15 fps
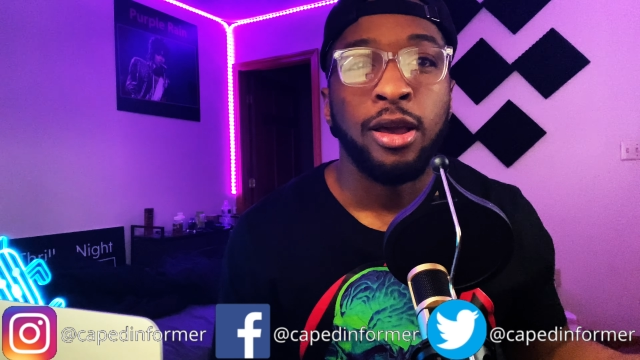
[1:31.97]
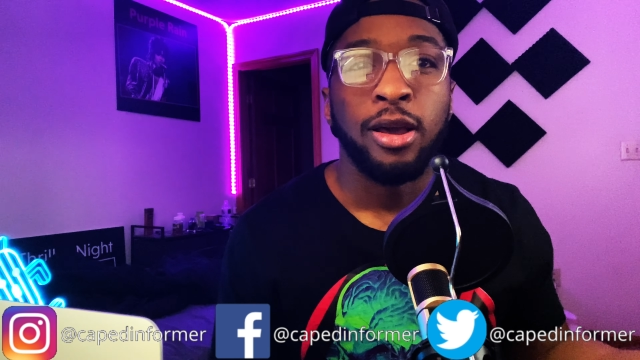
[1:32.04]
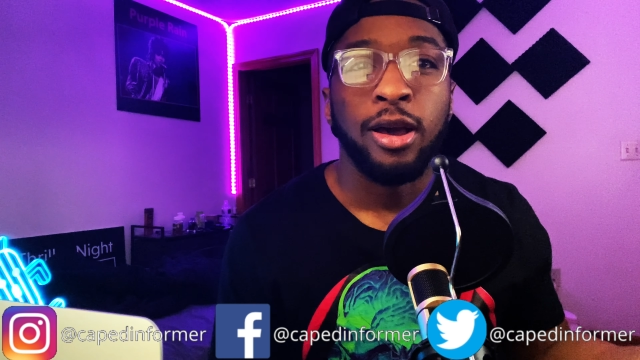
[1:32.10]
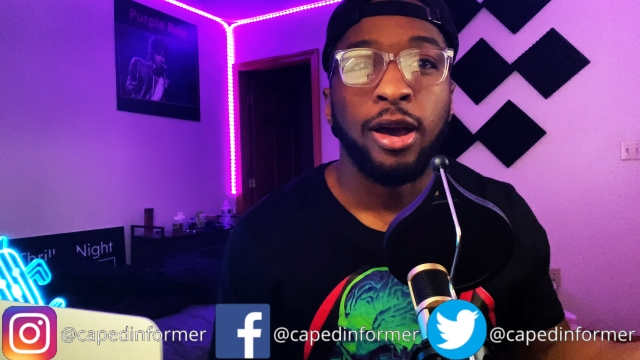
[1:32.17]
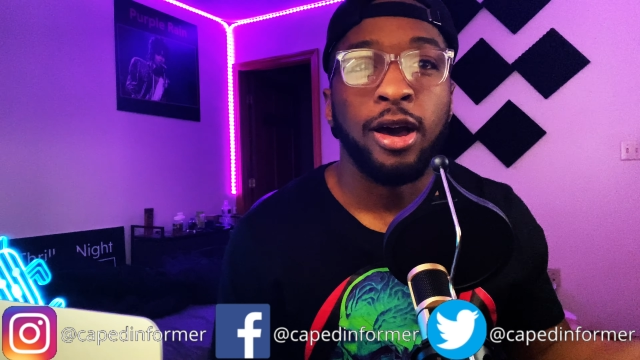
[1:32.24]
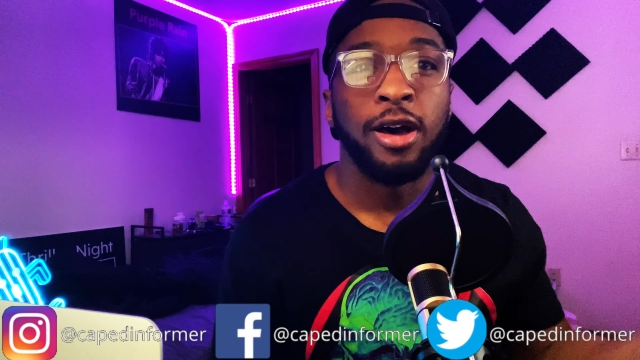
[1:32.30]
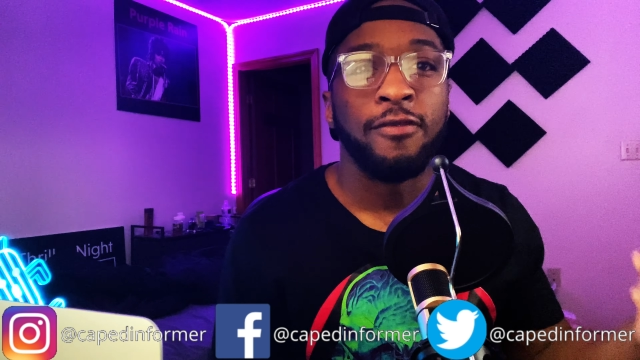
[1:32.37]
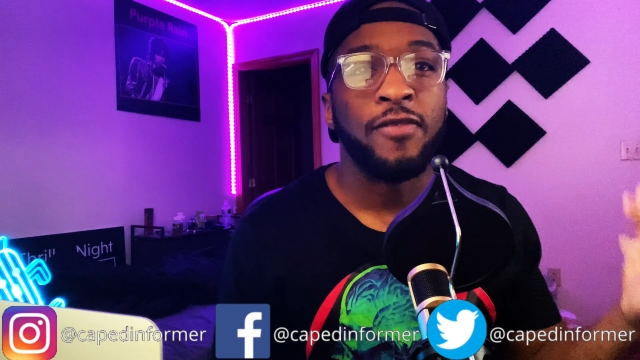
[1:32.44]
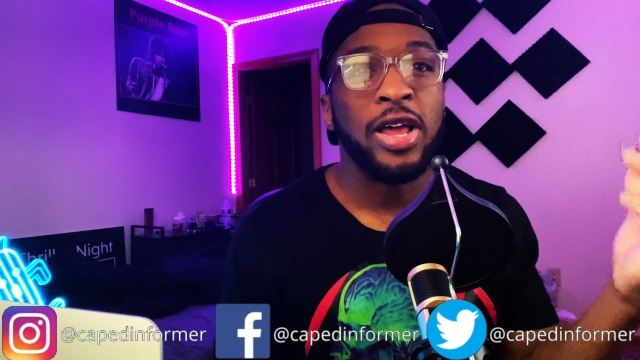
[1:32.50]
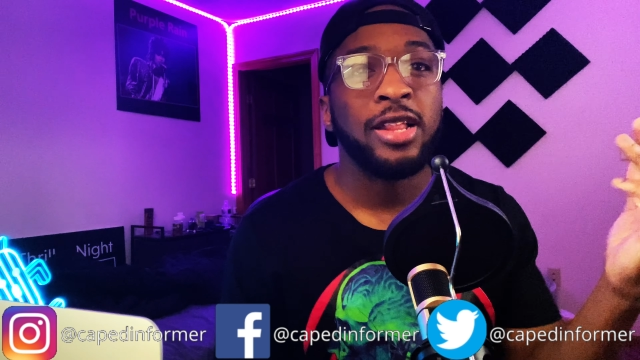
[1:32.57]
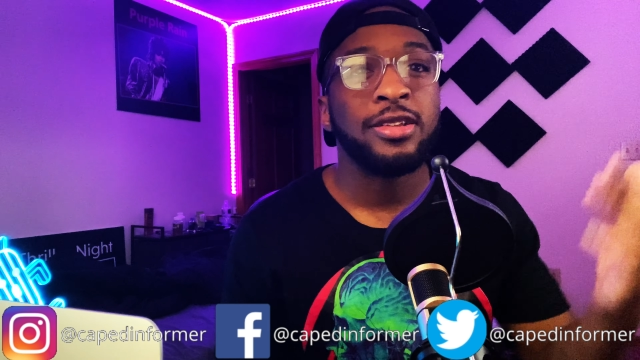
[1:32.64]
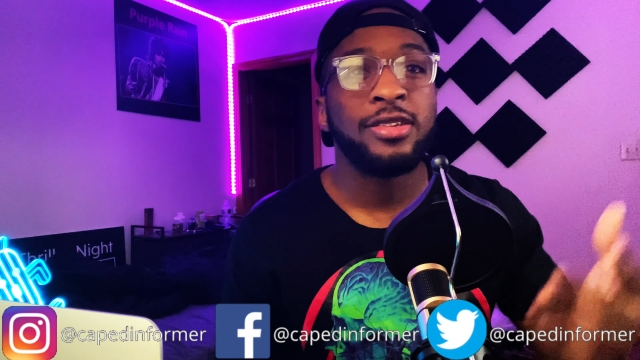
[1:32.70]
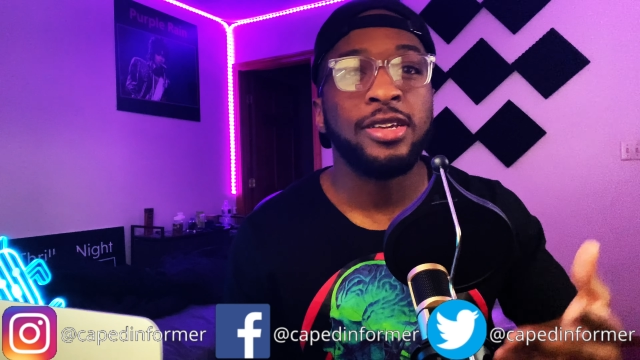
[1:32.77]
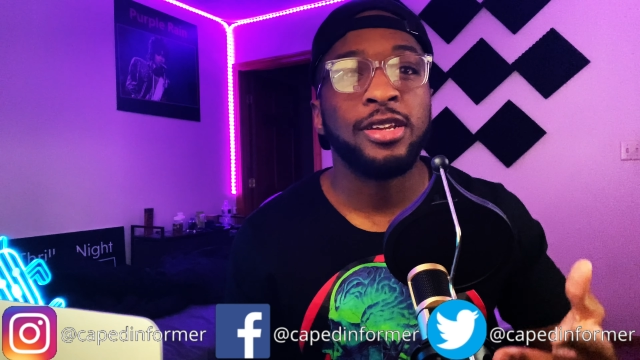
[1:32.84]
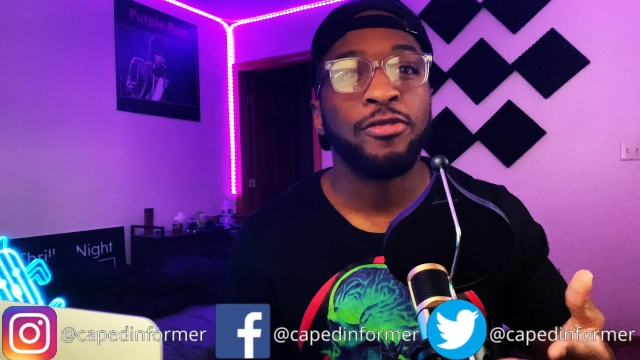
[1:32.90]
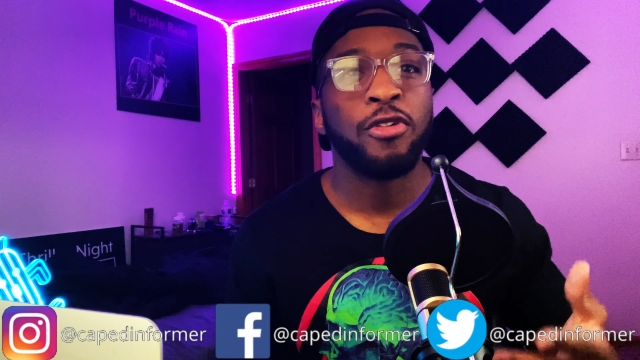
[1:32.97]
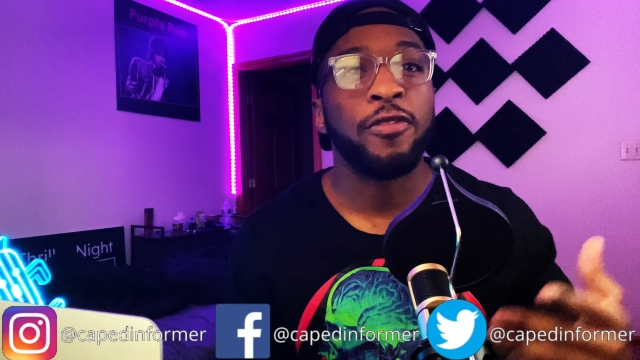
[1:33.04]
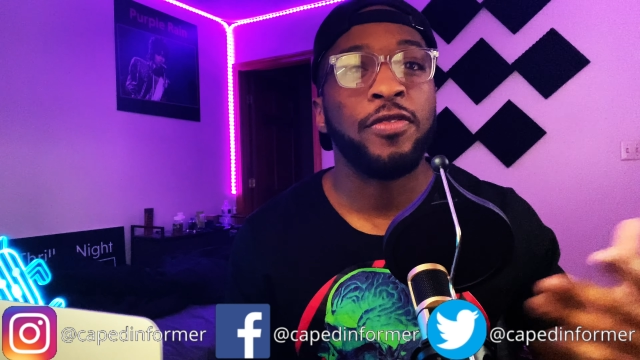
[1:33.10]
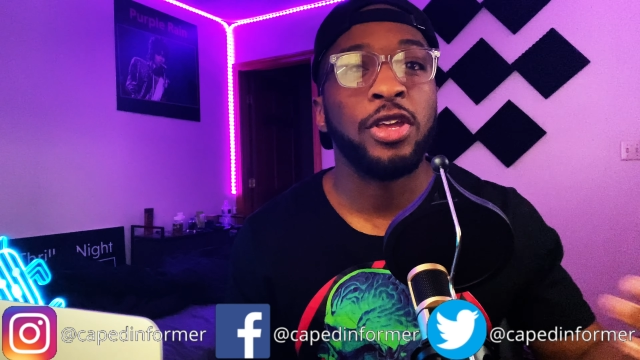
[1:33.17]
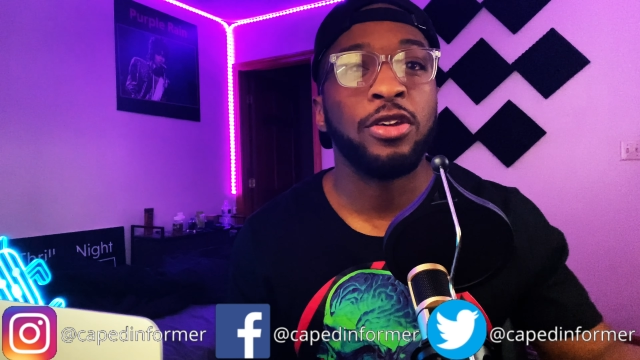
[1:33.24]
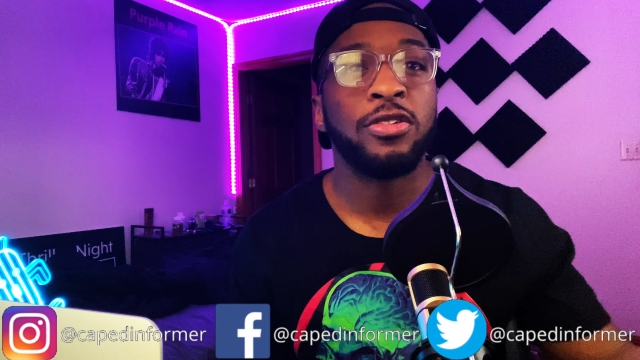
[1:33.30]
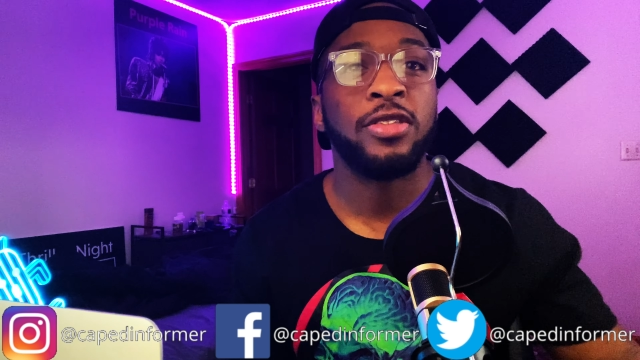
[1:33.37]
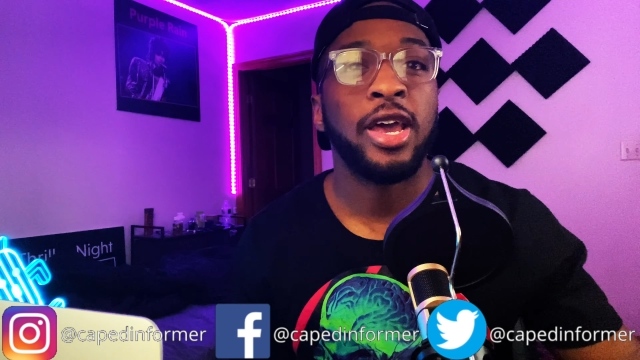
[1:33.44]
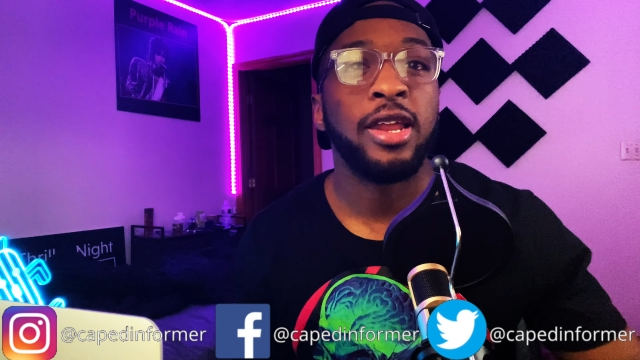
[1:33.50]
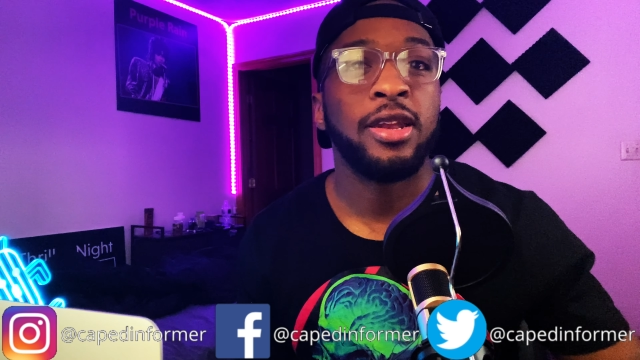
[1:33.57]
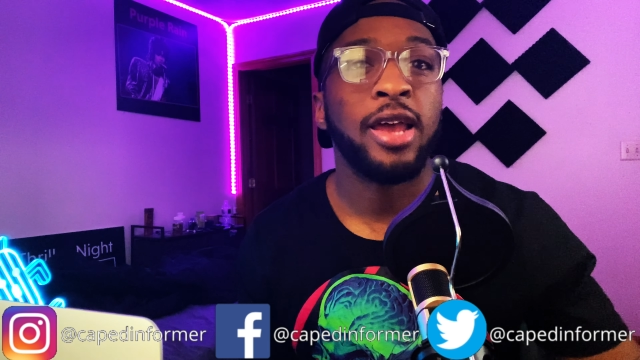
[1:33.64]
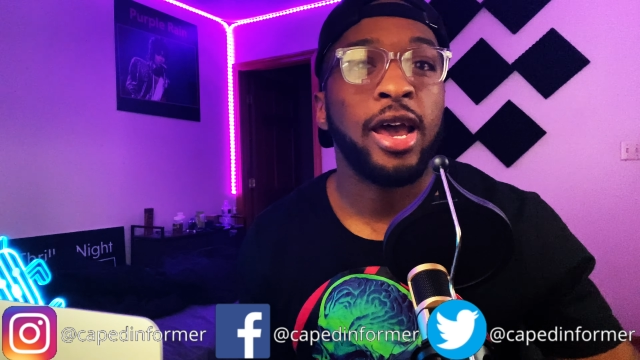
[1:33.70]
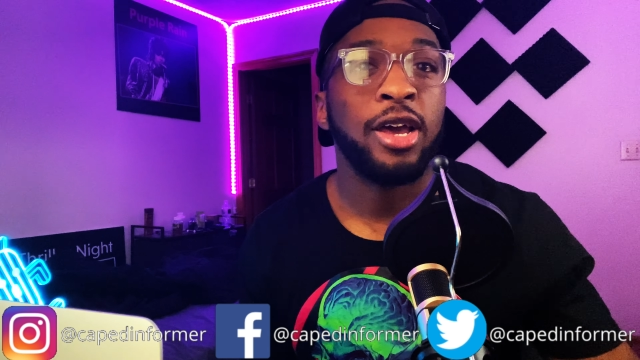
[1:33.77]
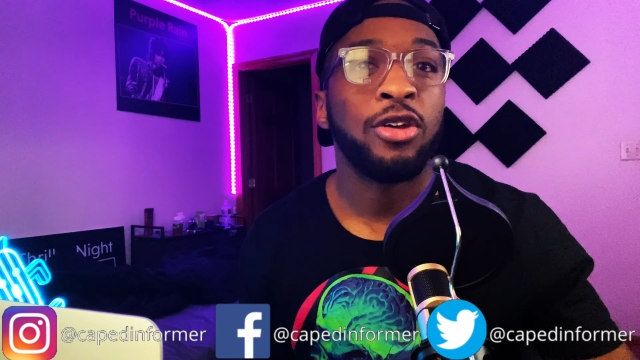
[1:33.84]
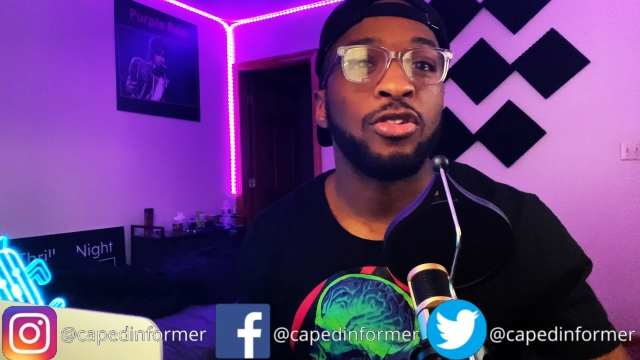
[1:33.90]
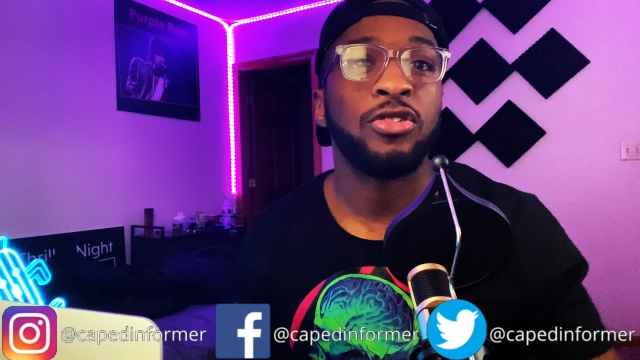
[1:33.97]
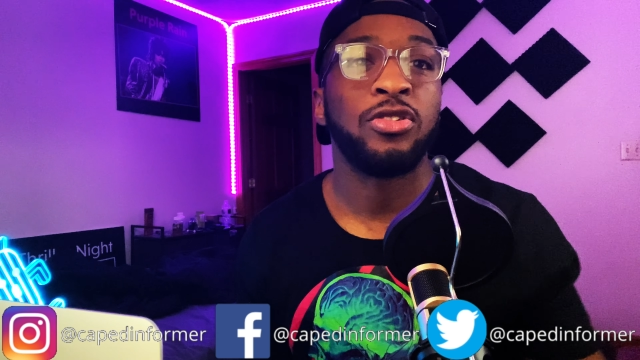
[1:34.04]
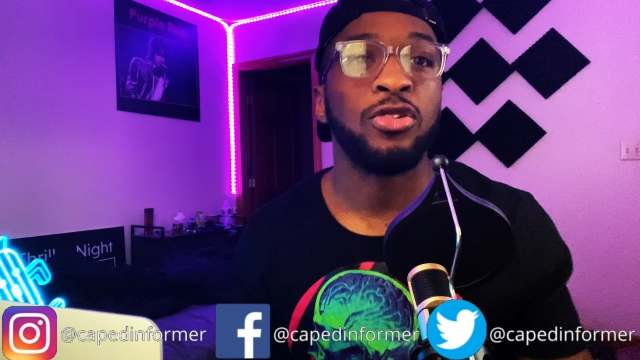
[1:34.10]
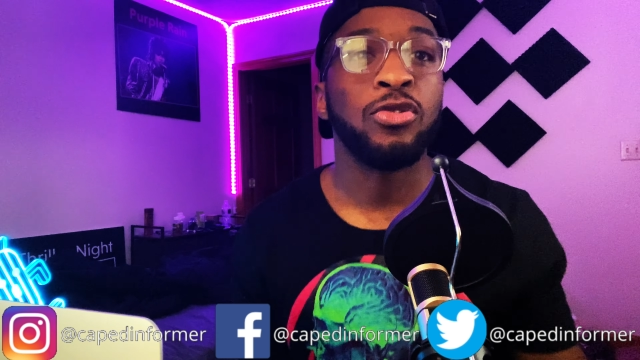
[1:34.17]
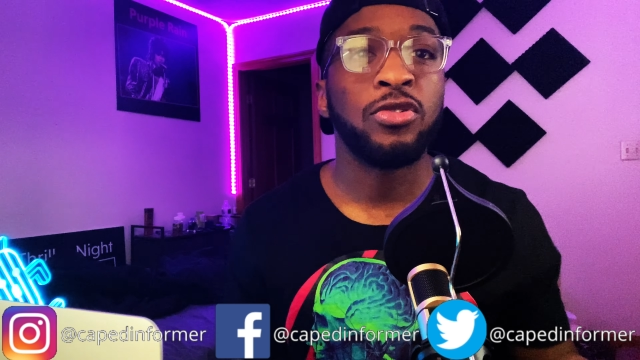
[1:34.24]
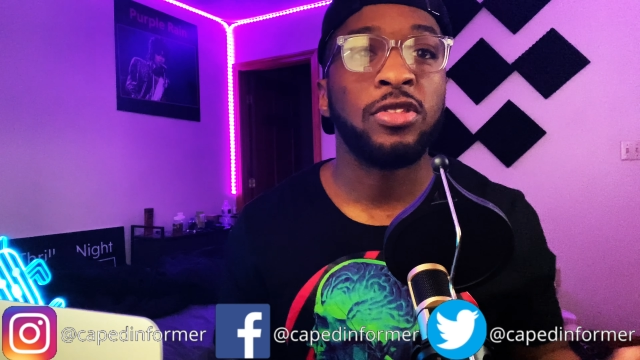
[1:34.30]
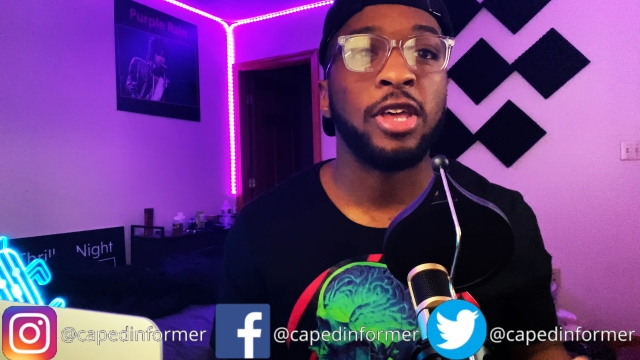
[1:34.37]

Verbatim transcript: Valentina reveals that Niles used